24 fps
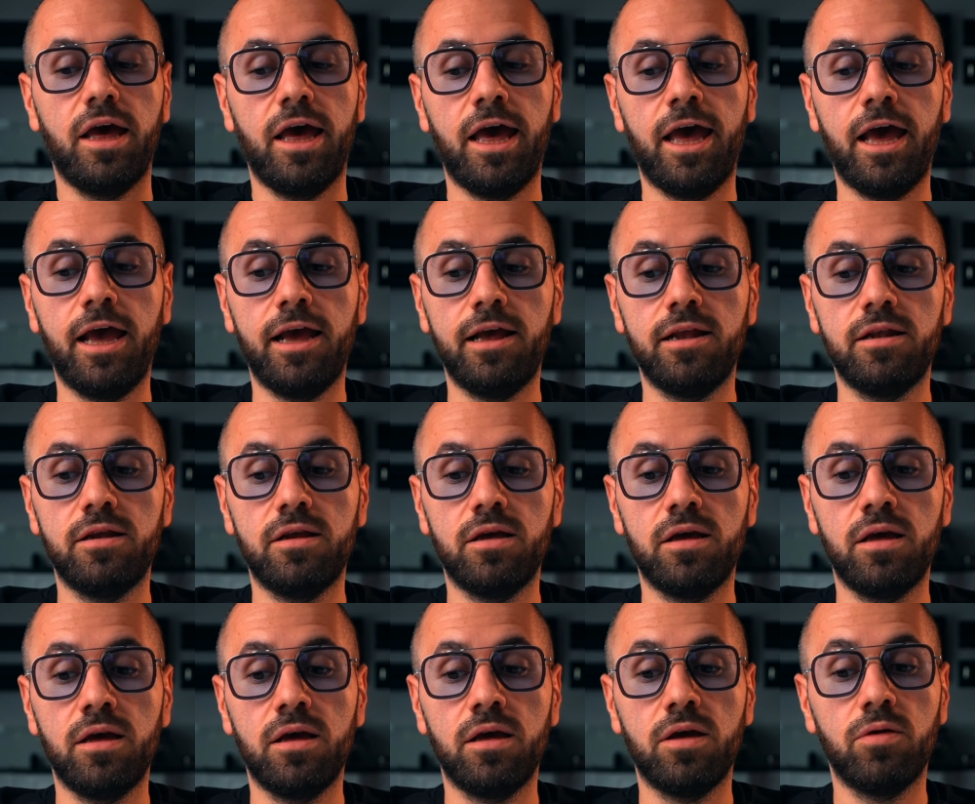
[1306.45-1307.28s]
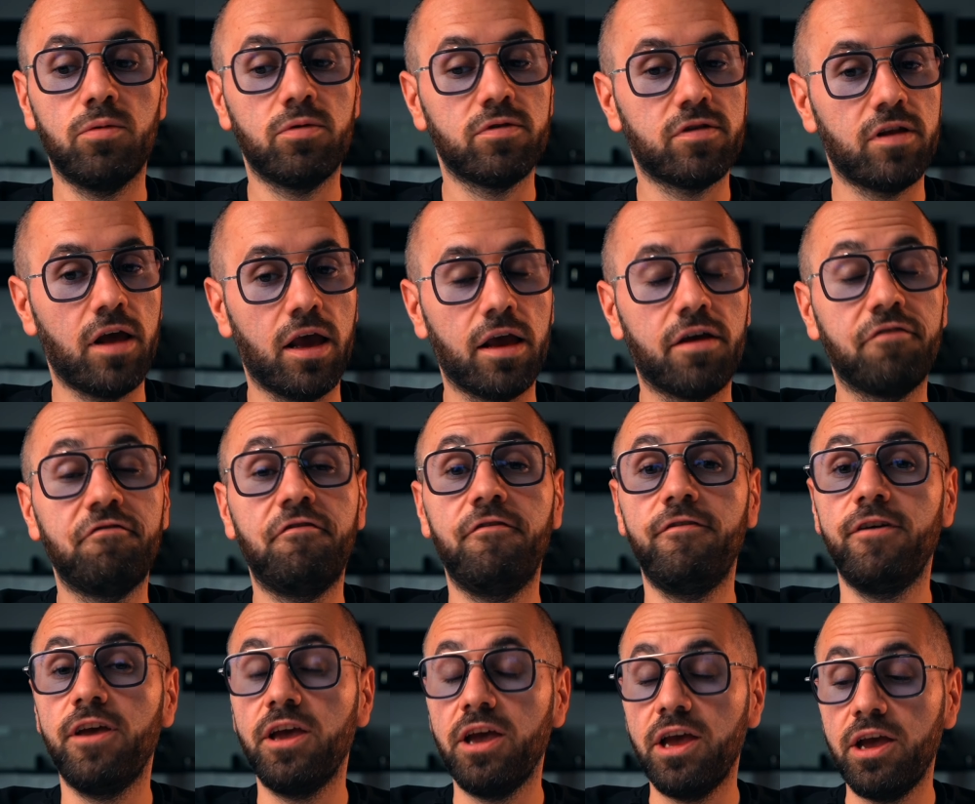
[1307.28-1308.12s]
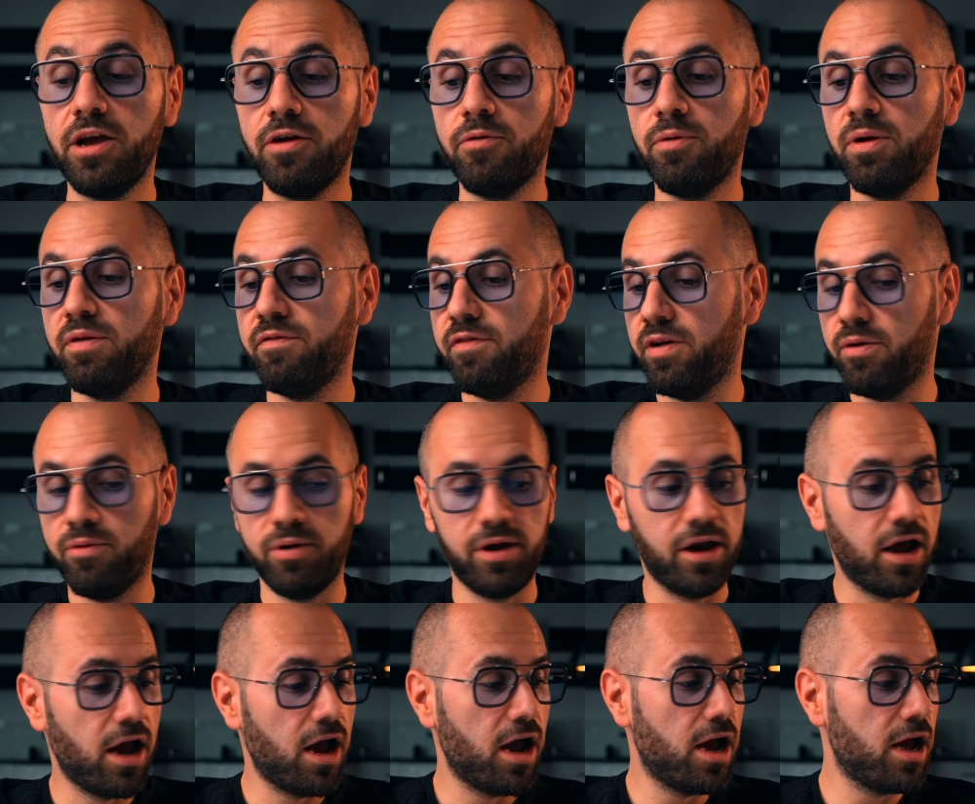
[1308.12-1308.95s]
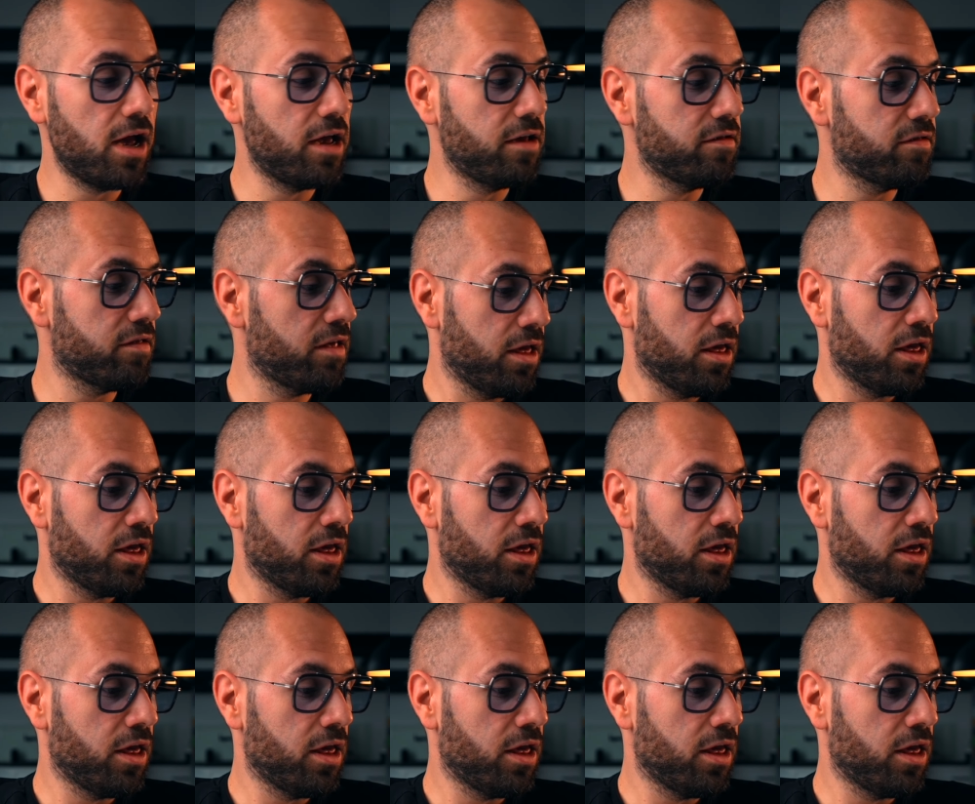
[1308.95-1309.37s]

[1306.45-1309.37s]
And uh, he was like, very, very nice.